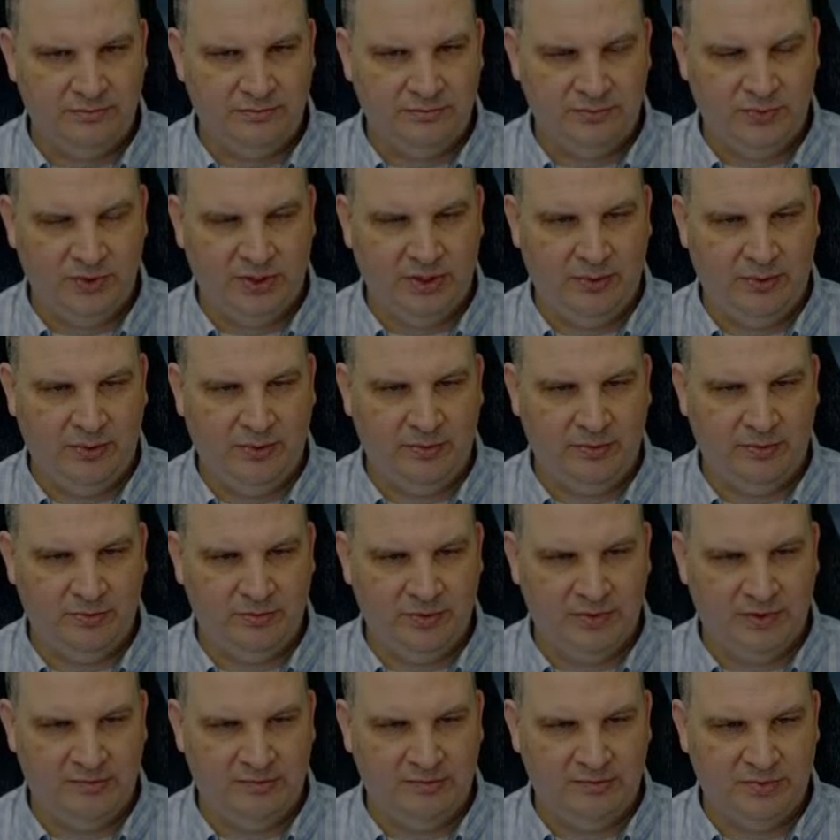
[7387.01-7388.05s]
We go
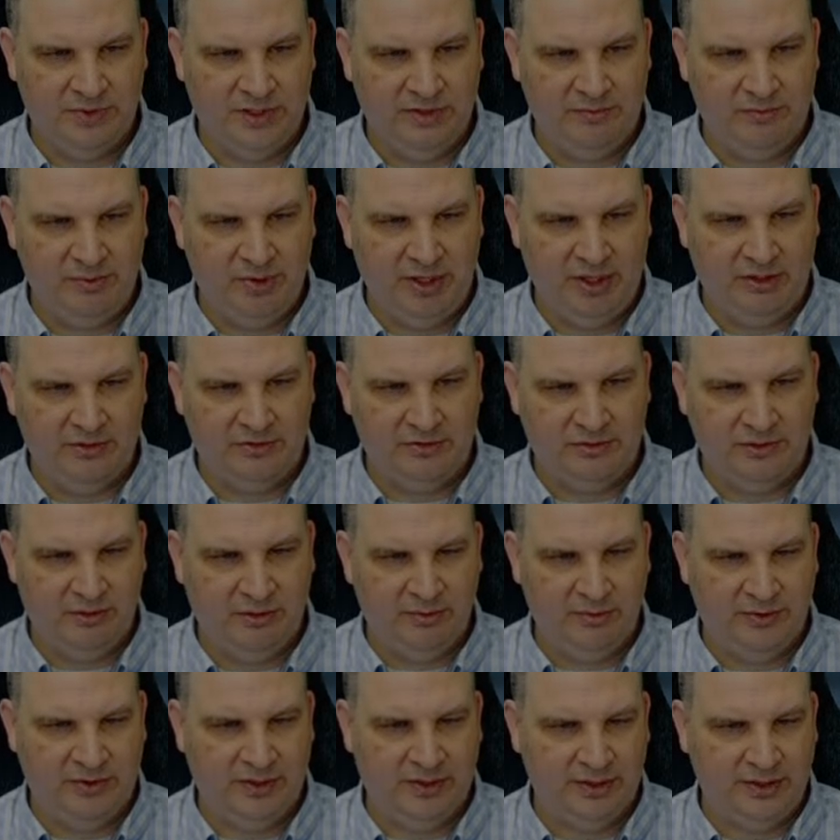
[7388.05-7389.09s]
give him another turn
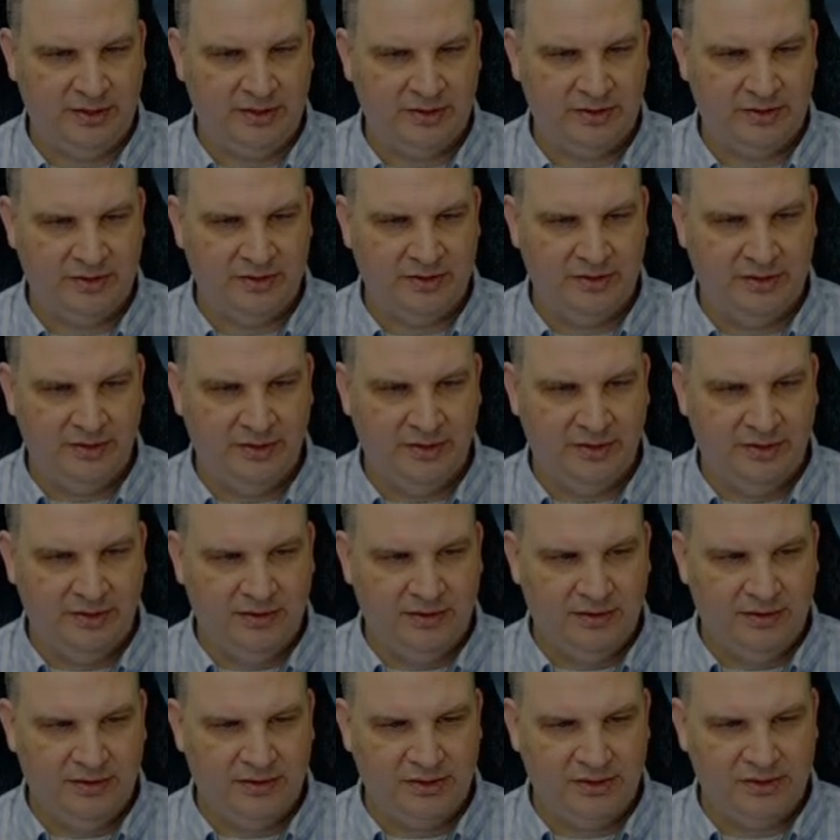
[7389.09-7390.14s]
with Hux.
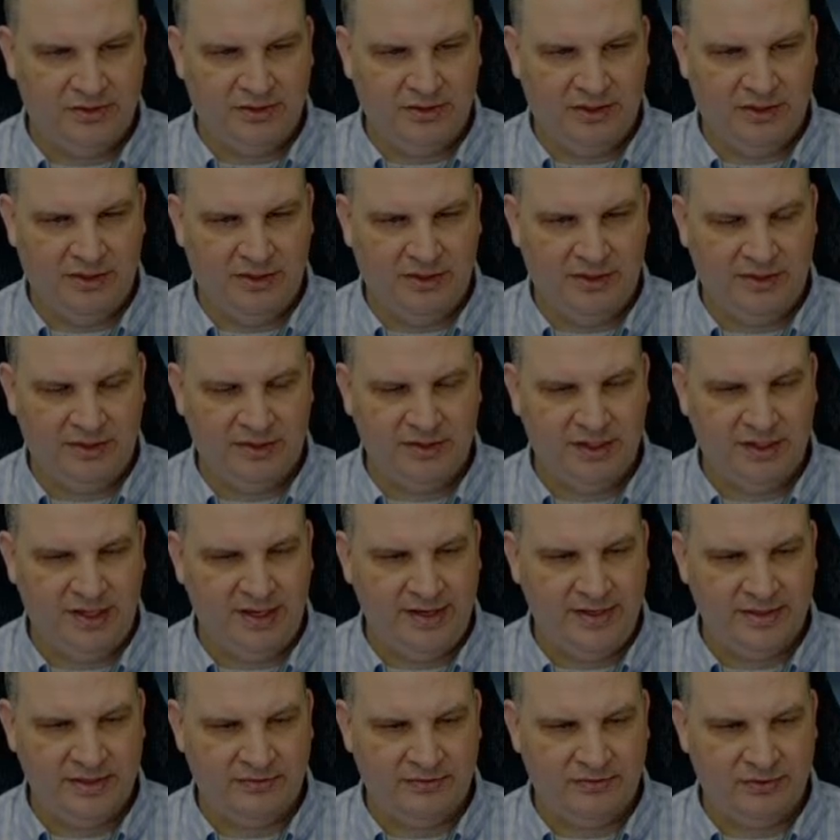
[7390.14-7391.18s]
Stun
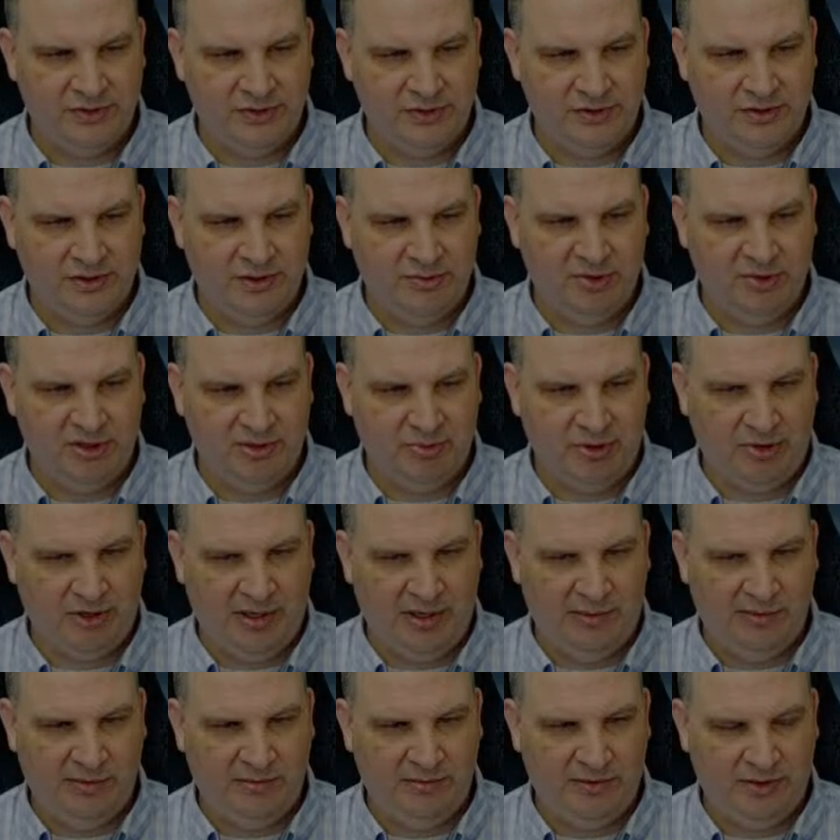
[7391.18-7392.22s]
Asajj if she's going to be a
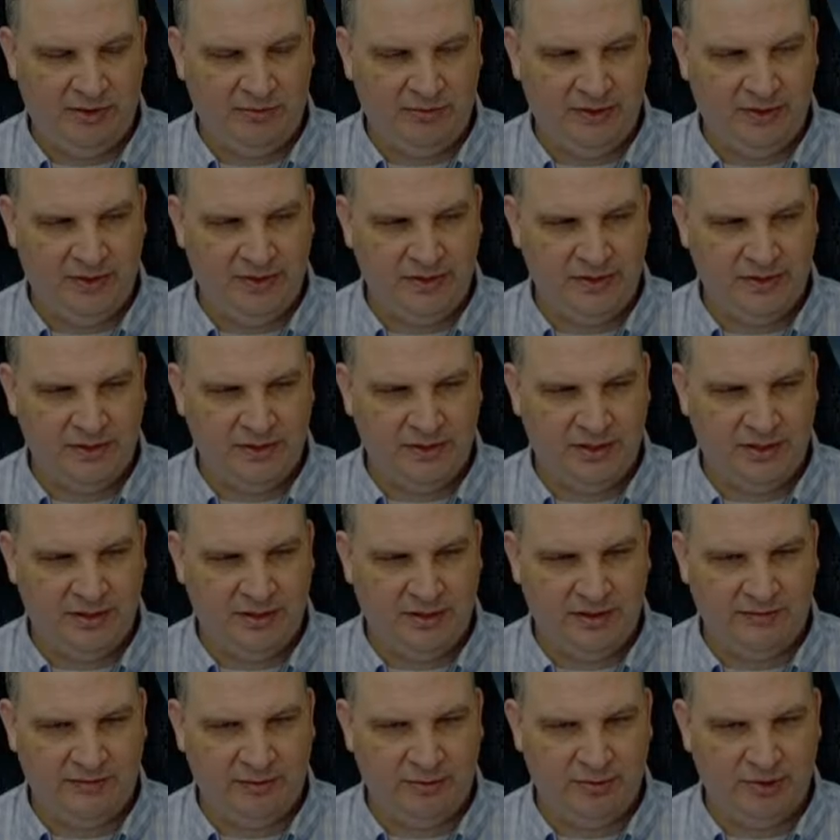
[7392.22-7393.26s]
problem. Otherwise, just
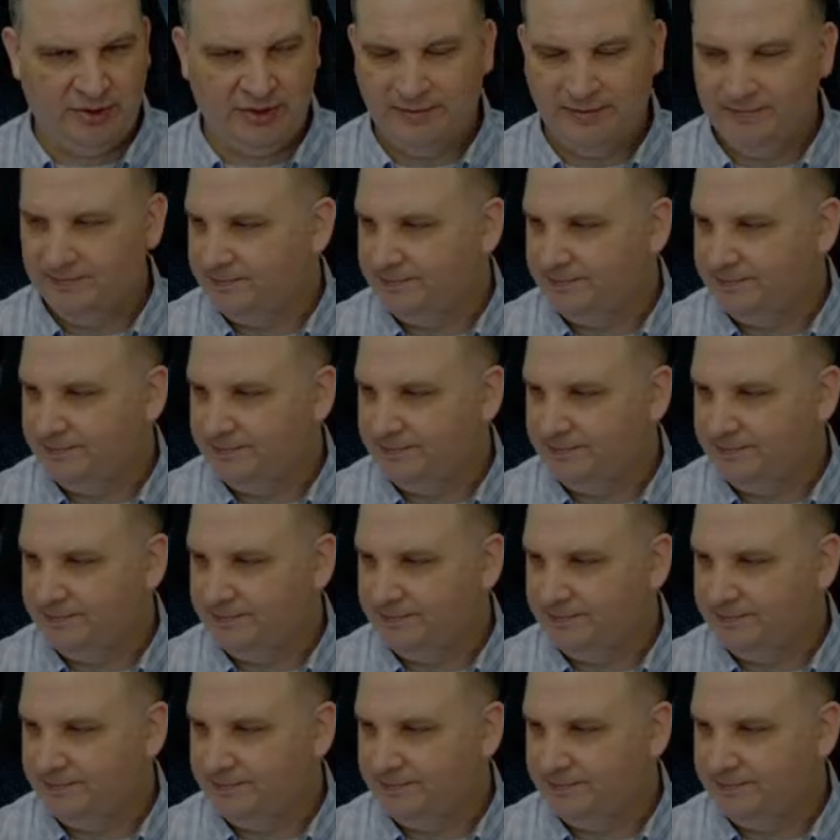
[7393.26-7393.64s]
kill everybody.